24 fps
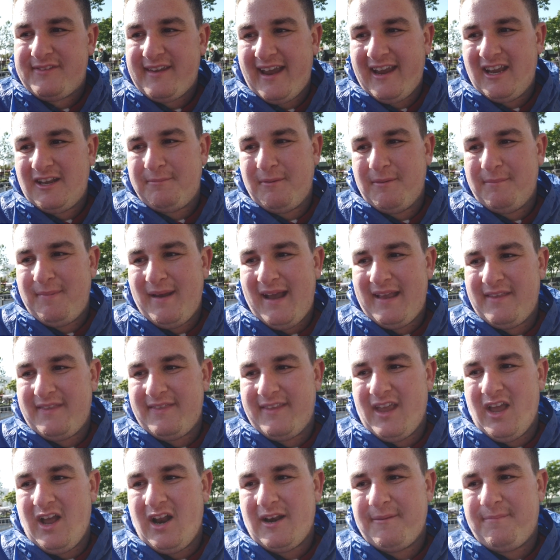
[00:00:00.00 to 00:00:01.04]
of the day has been better
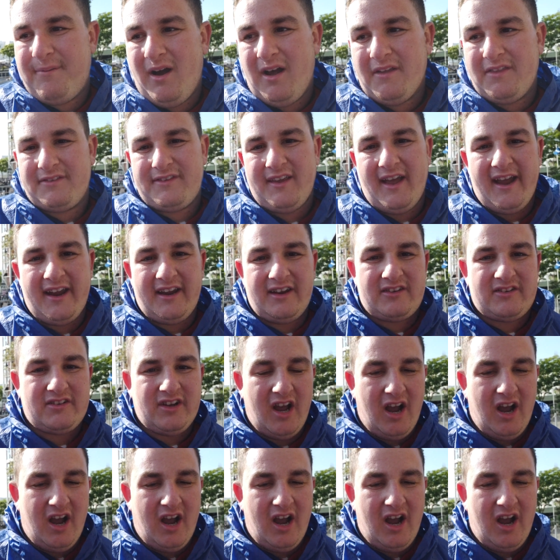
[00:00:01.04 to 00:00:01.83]
than the early part of the day.